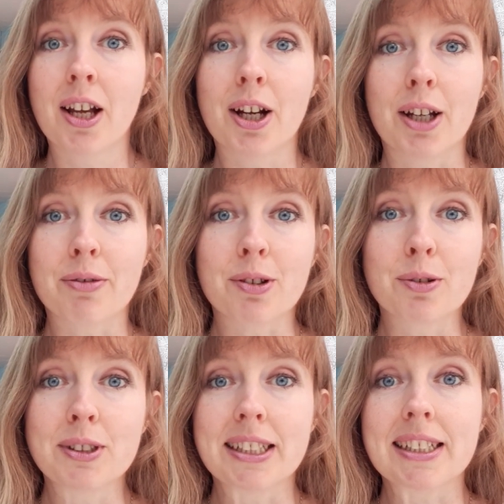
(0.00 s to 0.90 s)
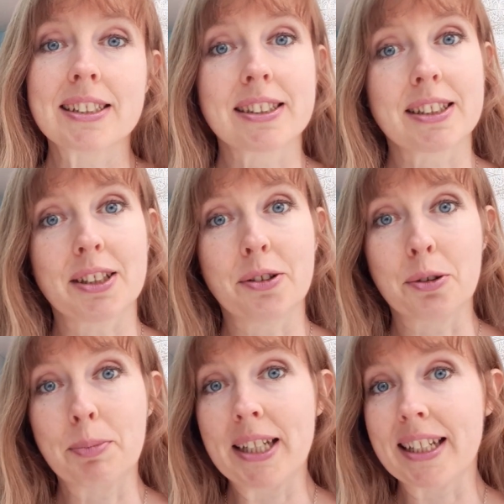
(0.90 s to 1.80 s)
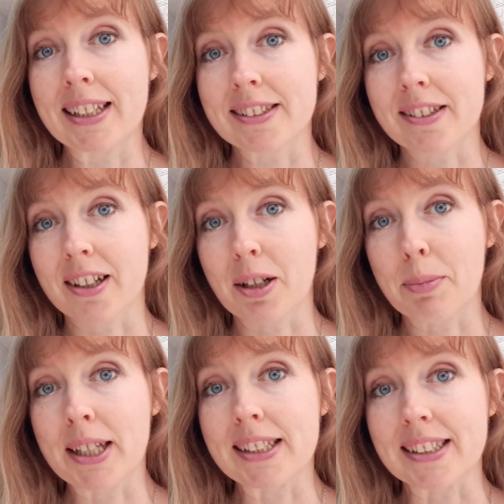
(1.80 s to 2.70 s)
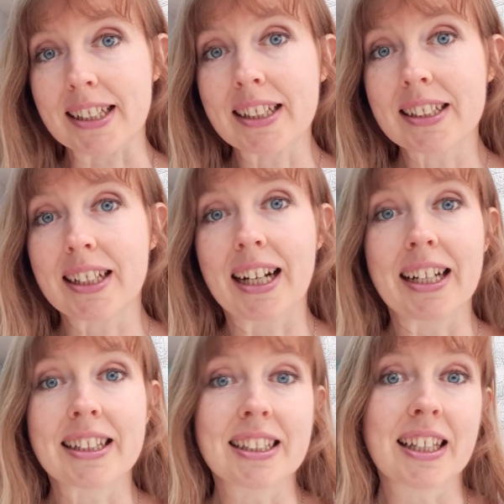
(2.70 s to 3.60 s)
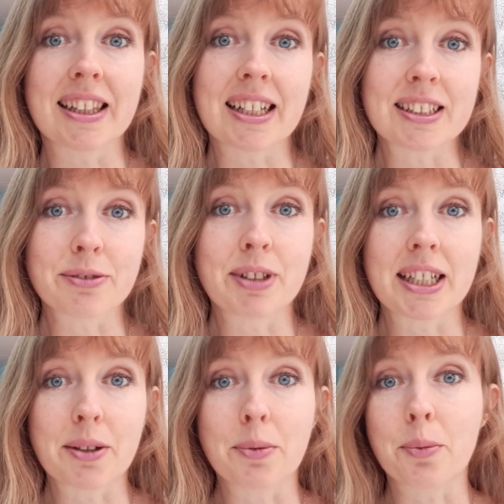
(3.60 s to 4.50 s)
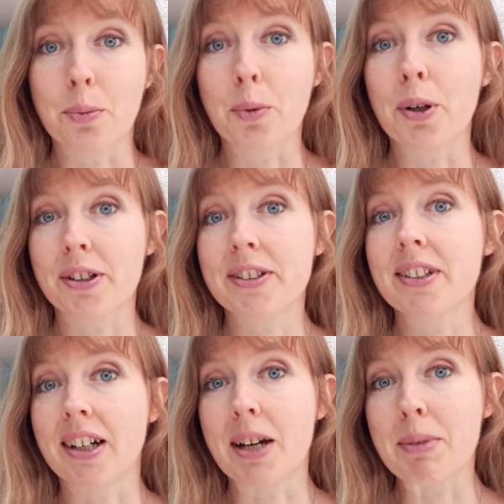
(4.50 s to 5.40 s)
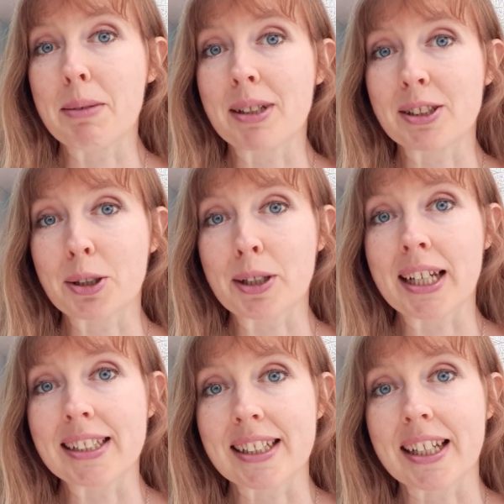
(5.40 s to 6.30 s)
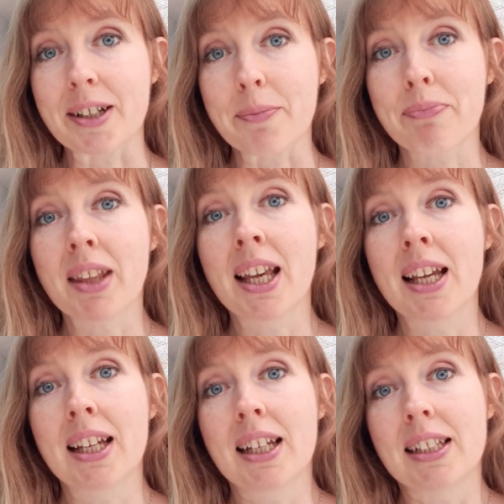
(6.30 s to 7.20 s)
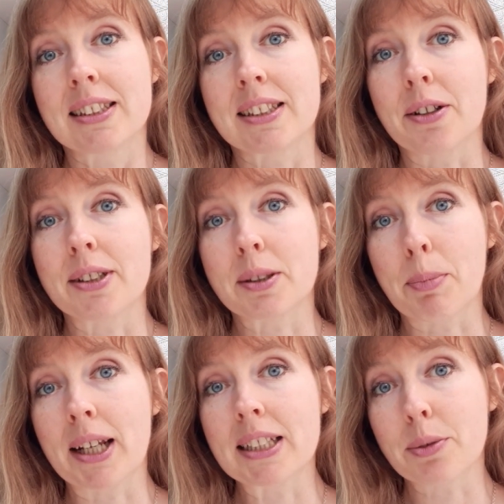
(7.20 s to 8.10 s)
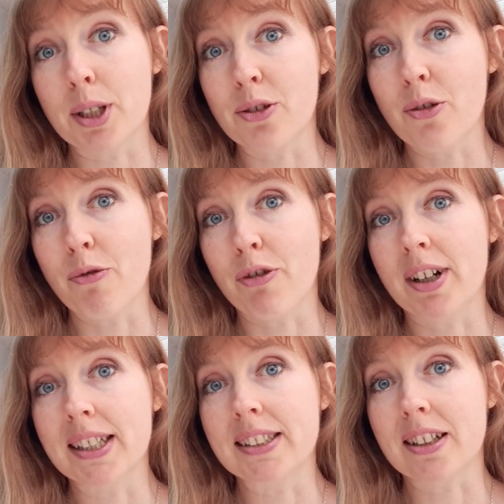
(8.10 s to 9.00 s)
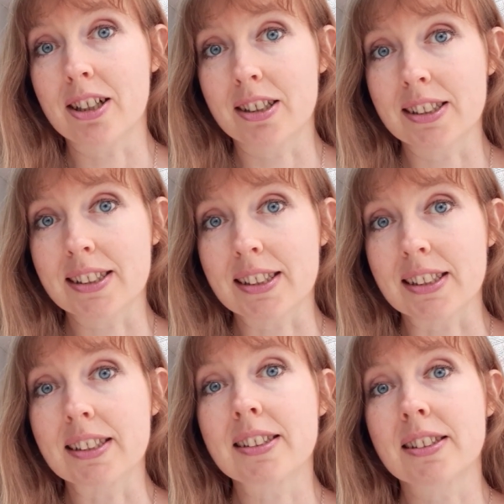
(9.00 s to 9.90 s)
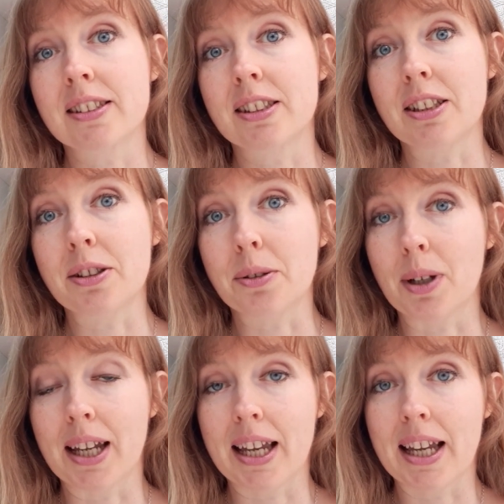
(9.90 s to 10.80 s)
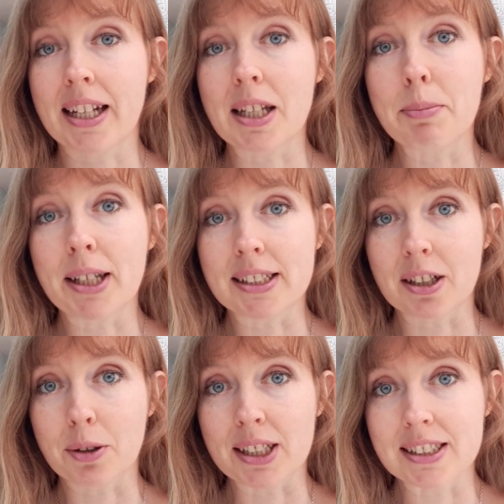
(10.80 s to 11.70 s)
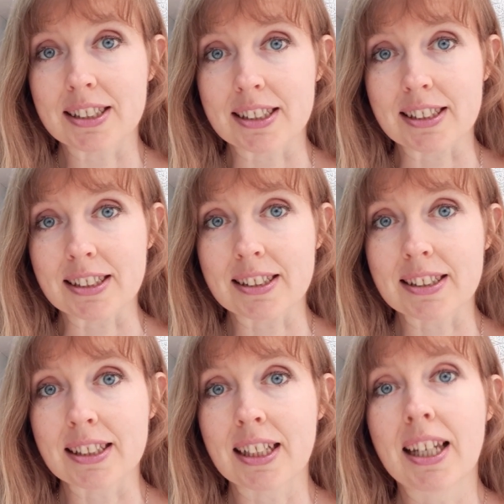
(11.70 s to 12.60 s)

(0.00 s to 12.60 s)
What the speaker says: I've called it your beading encyclopedia, and that is really what I'm aiming to create here. So it's a place where you can find answers to any beading questions,